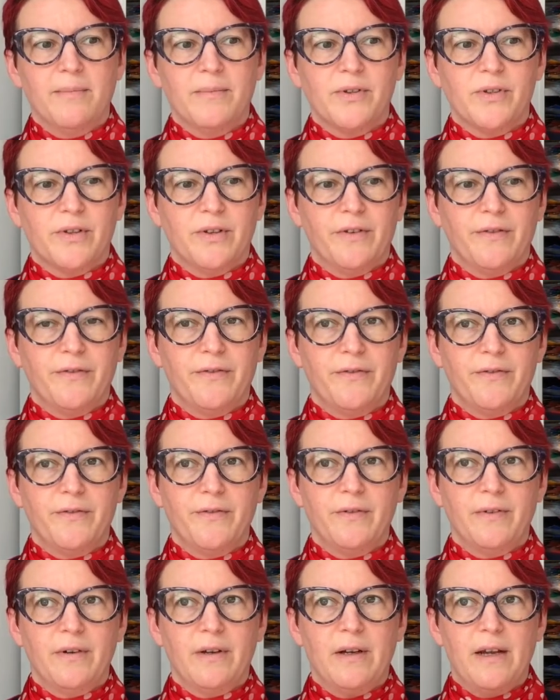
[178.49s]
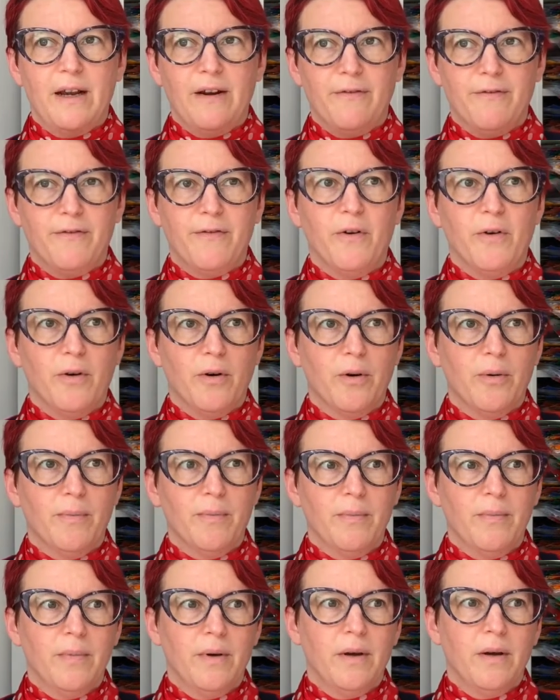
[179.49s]
sort of
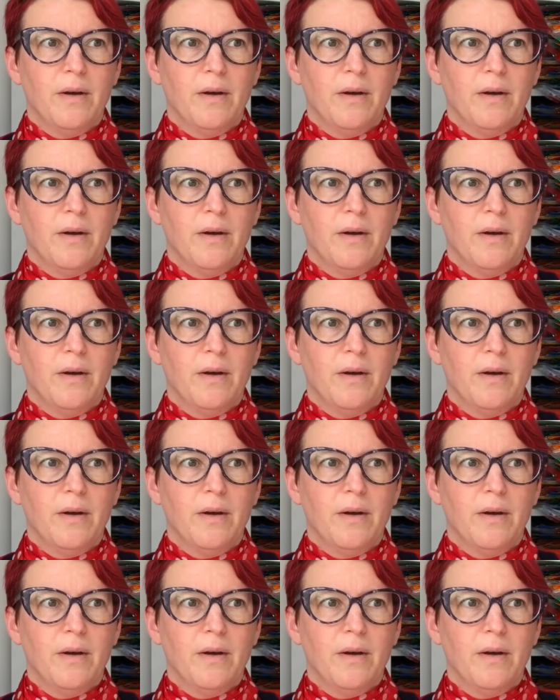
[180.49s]
inform